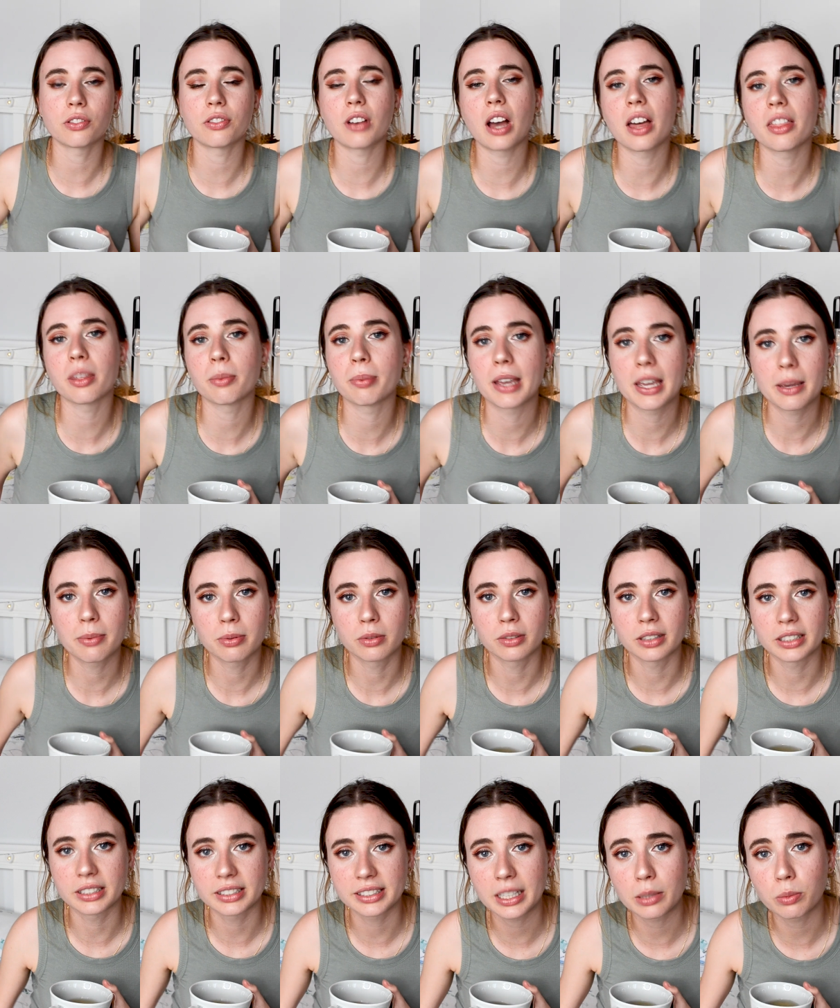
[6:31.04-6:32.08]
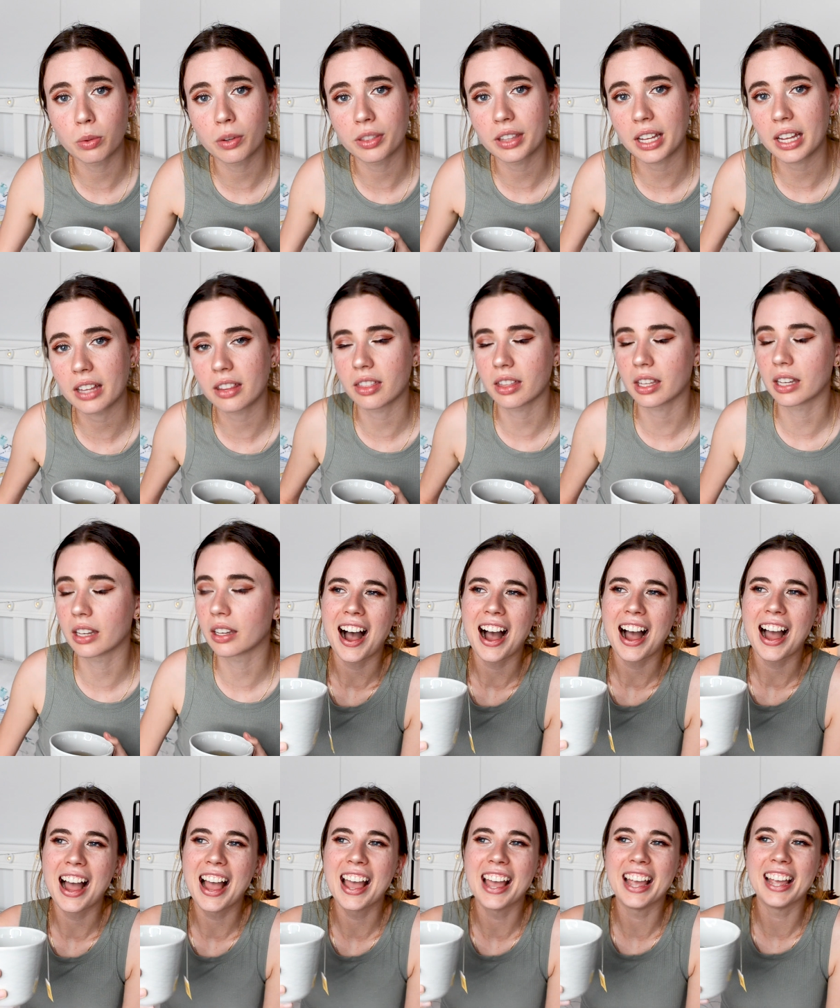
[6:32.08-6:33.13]
off other people and see what they think.
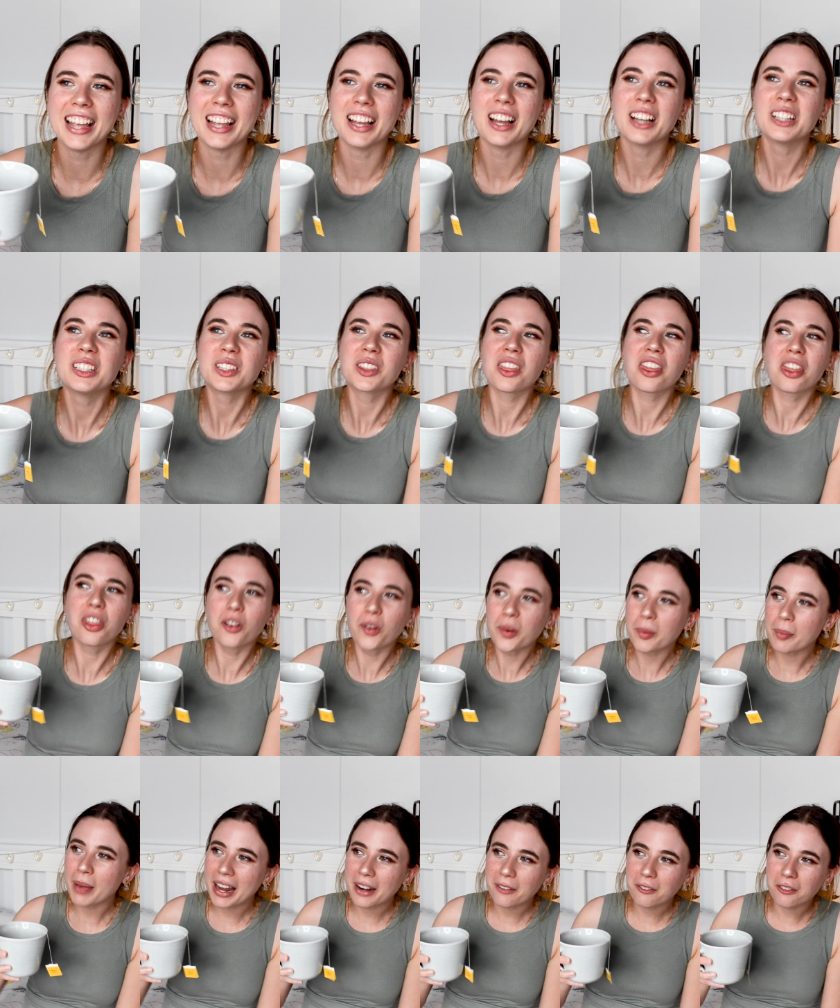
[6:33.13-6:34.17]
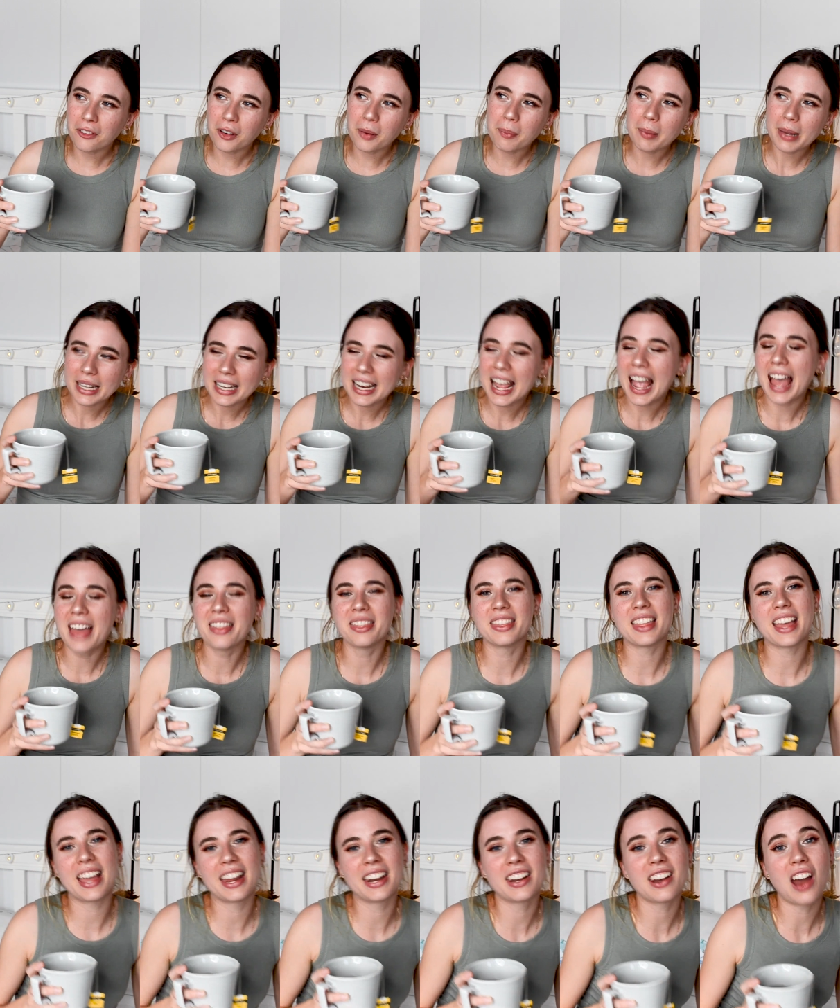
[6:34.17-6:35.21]
I thought about it for a bit, and
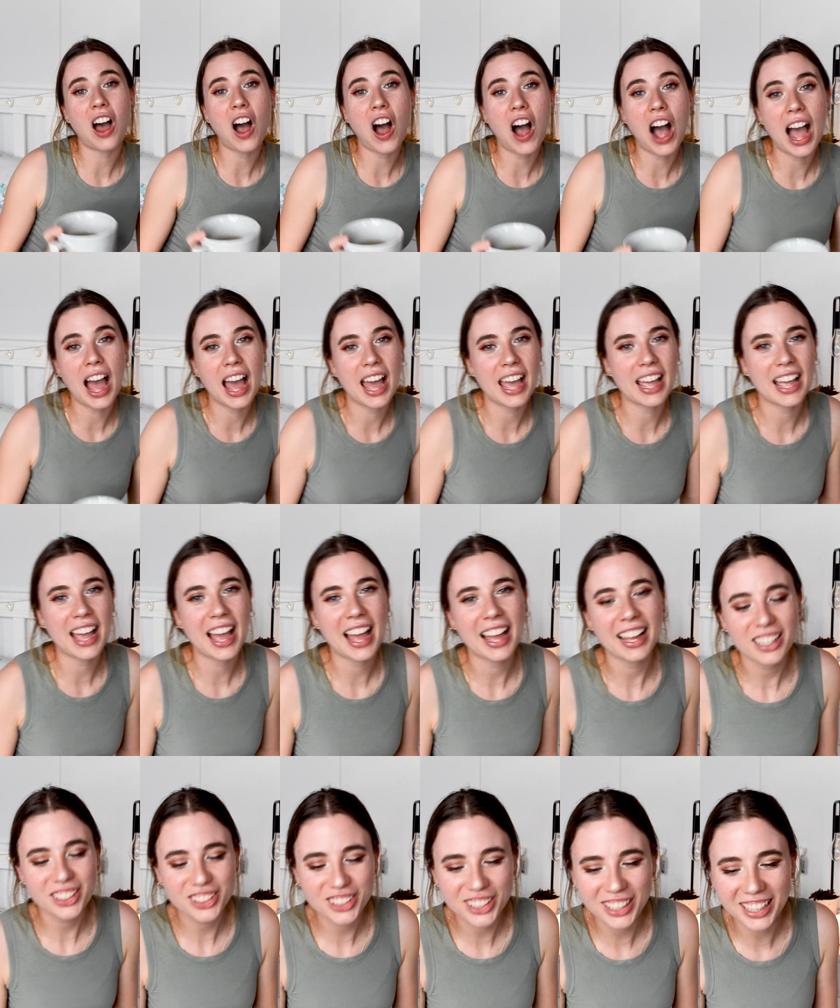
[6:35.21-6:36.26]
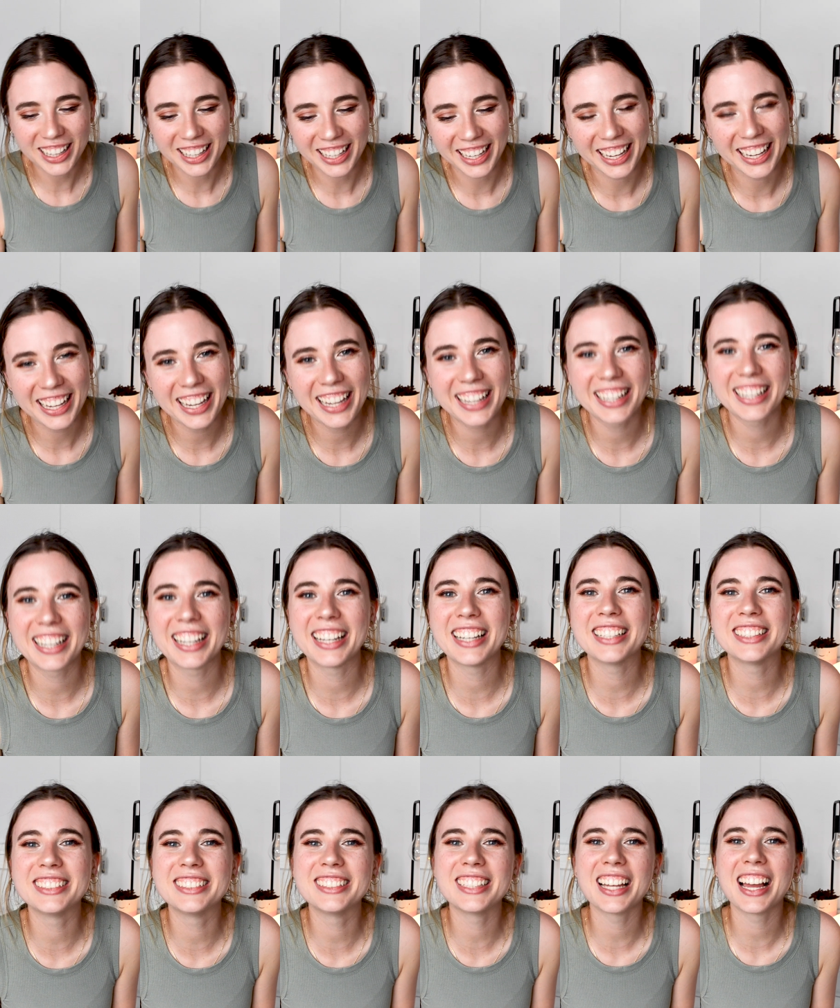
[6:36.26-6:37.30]
then I actually
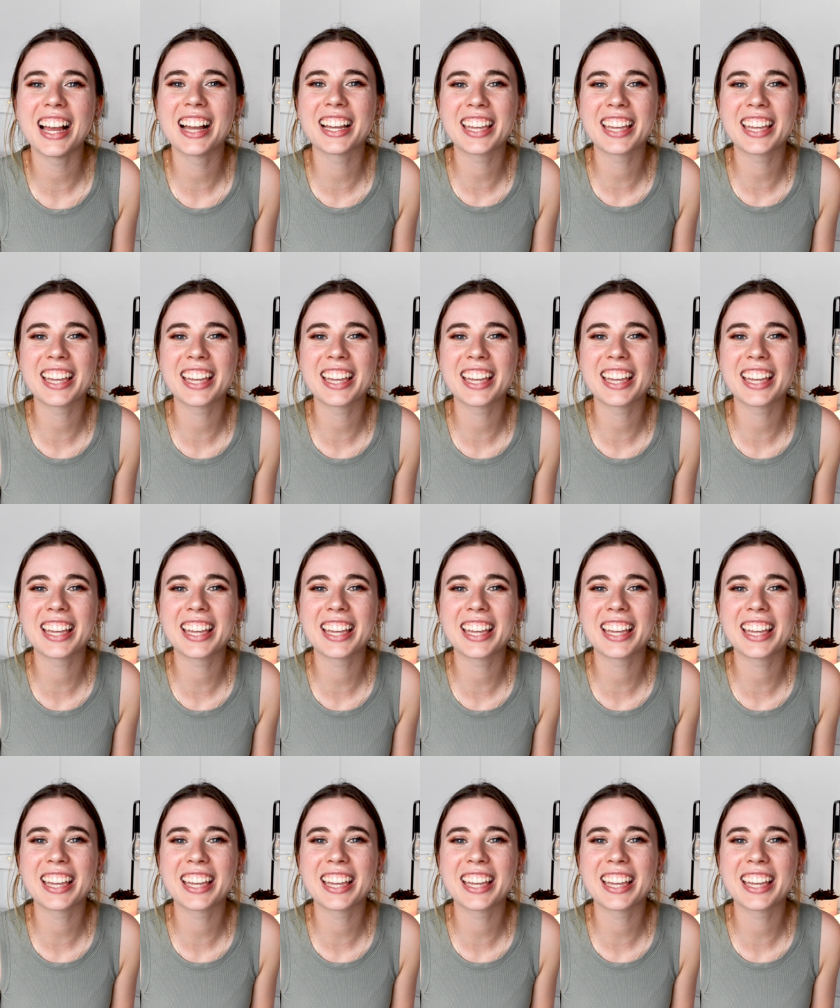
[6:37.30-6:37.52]
hid a